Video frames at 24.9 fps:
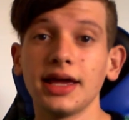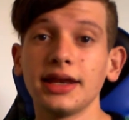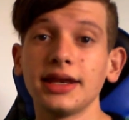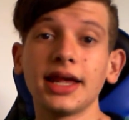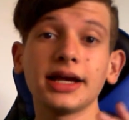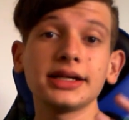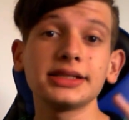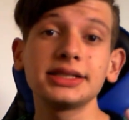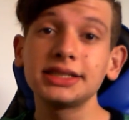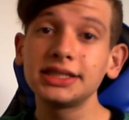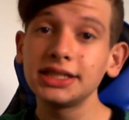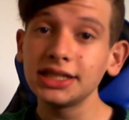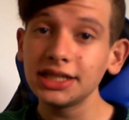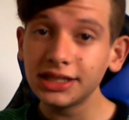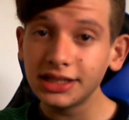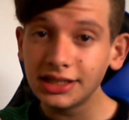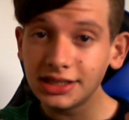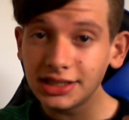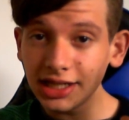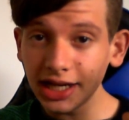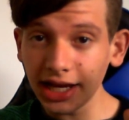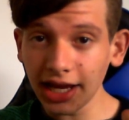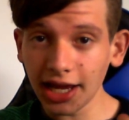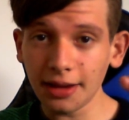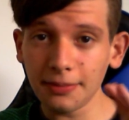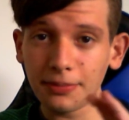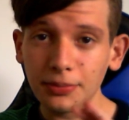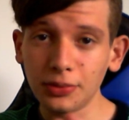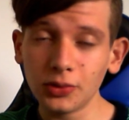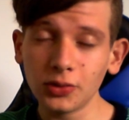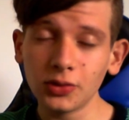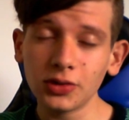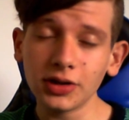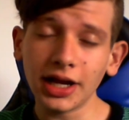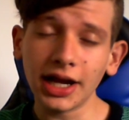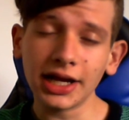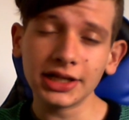Now Sydney
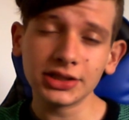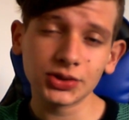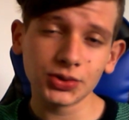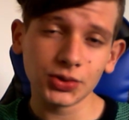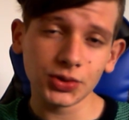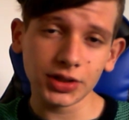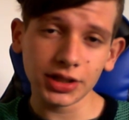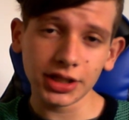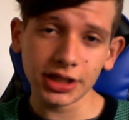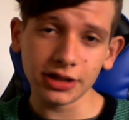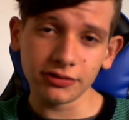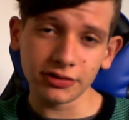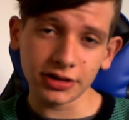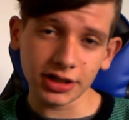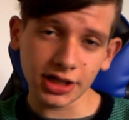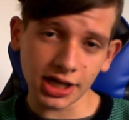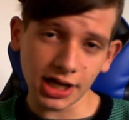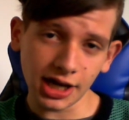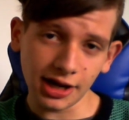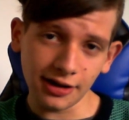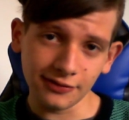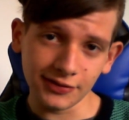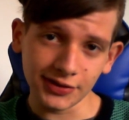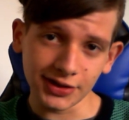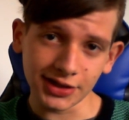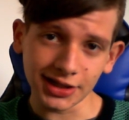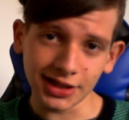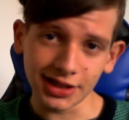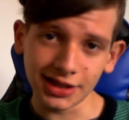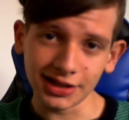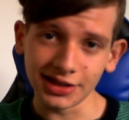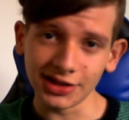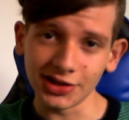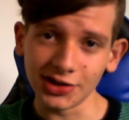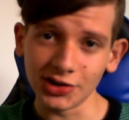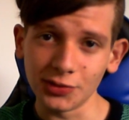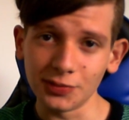Airport has already recovered a
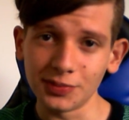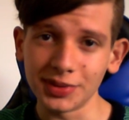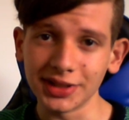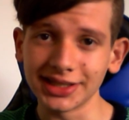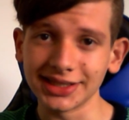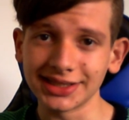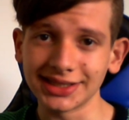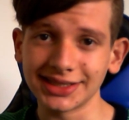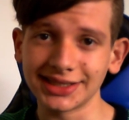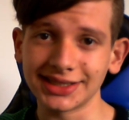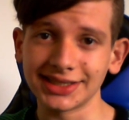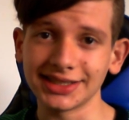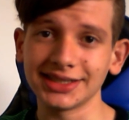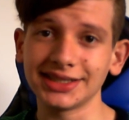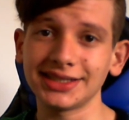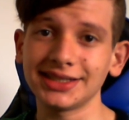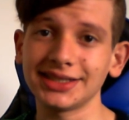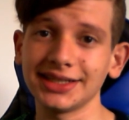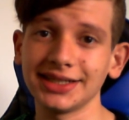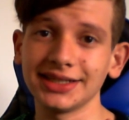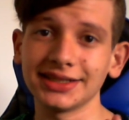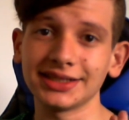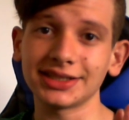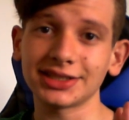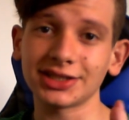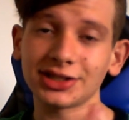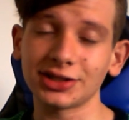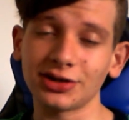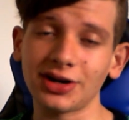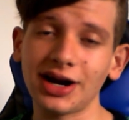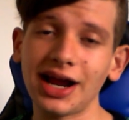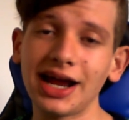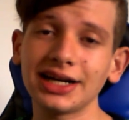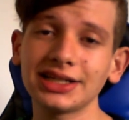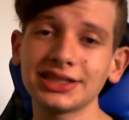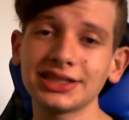little bit since its crash,